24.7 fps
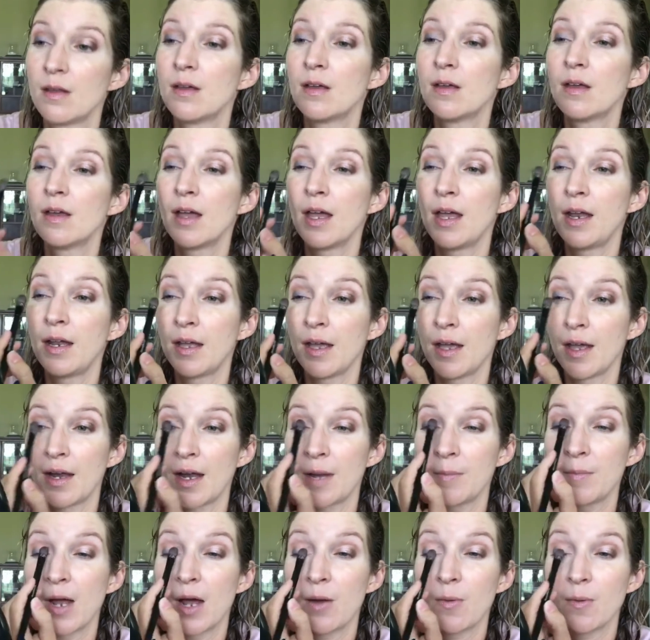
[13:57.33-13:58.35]
And again, I'm
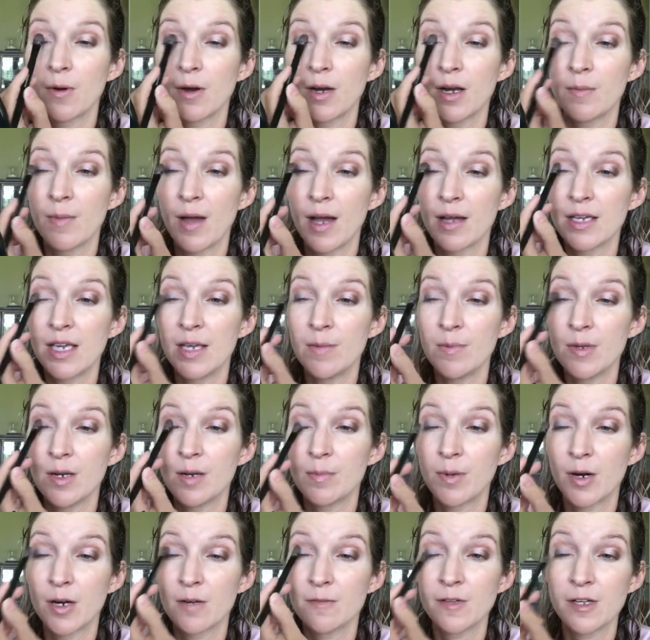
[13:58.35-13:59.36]
not worried about keeping it
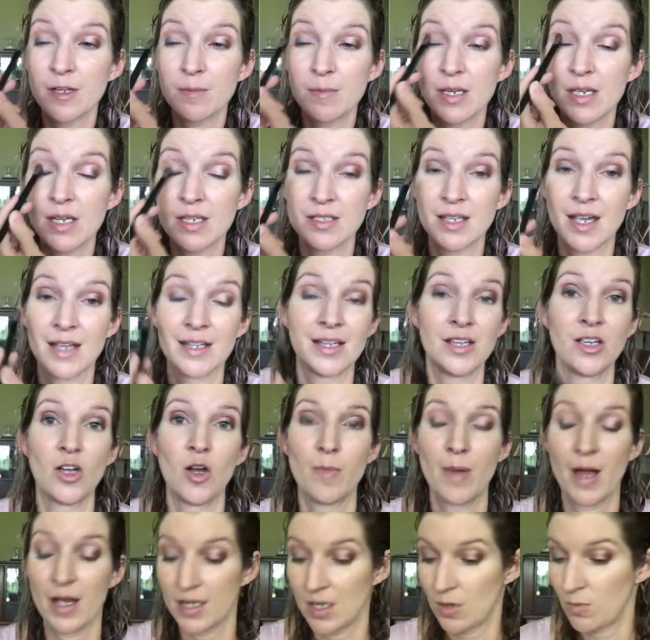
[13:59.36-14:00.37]
perfect, because I can go
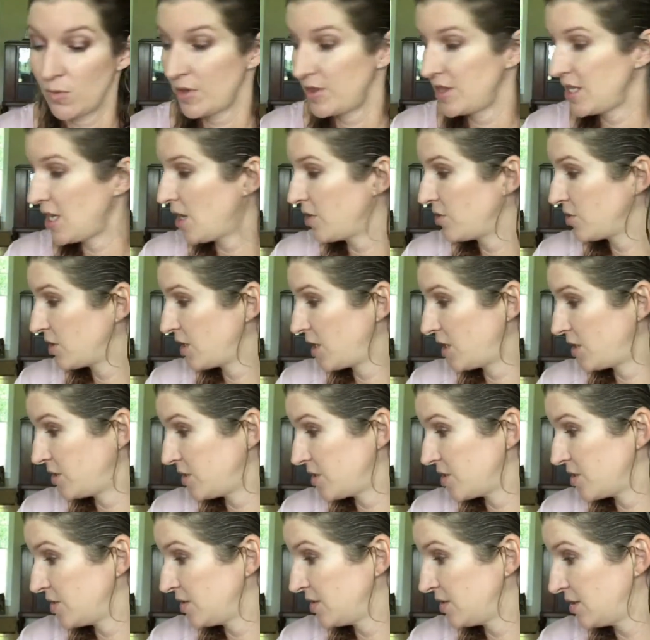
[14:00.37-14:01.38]
back in with the other
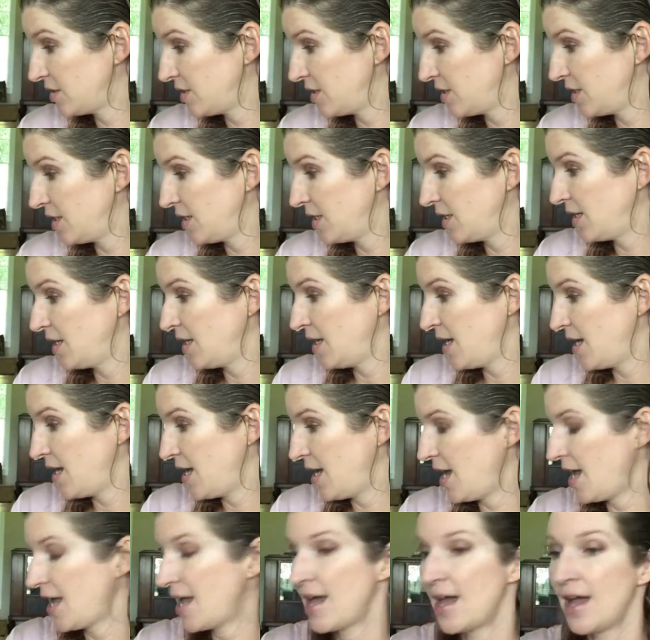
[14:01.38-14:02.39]
colors
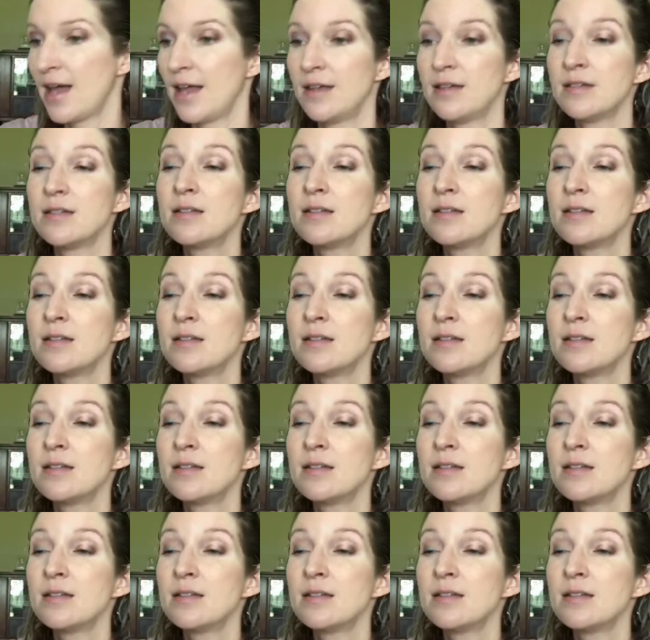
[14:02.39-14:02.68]
and